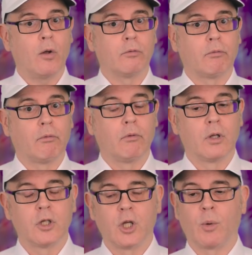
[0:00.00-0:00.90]
on.
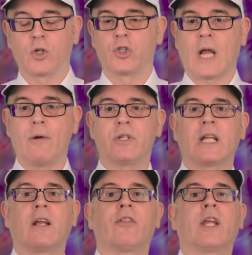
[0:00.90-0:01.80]
You are
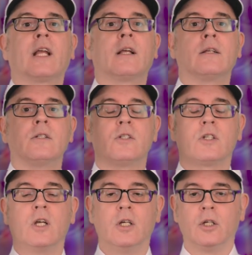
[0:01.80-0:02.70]
shouting
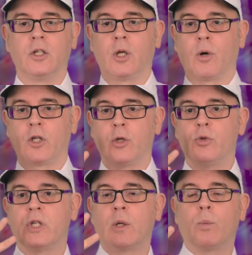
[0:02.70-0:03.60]
things. You are
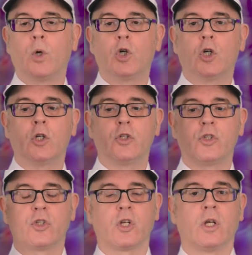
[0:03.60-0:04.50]
using
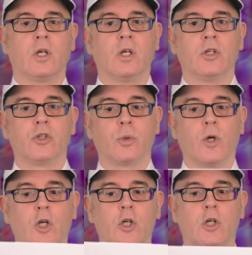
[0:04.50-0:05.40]
words
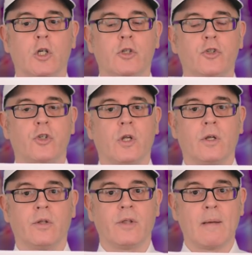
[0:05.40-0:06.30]
to urge
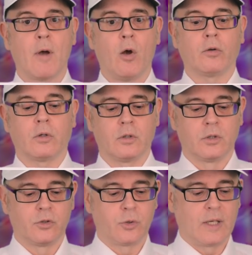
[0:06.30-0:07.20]
them on,
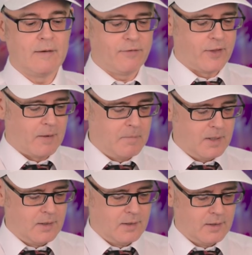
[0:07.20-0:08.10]
to give
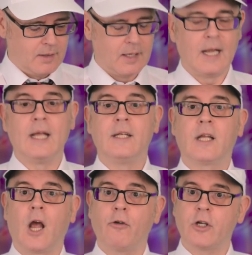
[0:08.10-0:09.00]
them
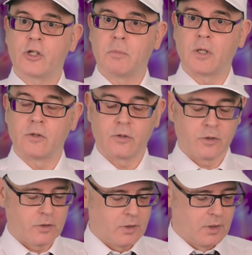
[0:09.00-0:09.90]

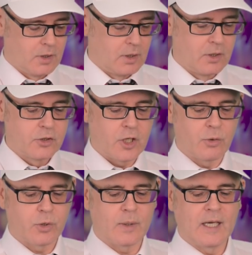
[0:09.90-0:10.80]
encouragement. So
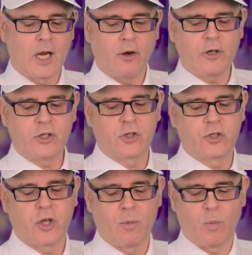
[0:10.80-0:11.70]
to encourage
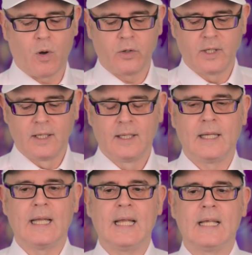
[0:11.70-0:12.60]
someone
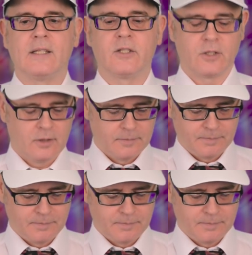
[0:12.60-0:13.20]
is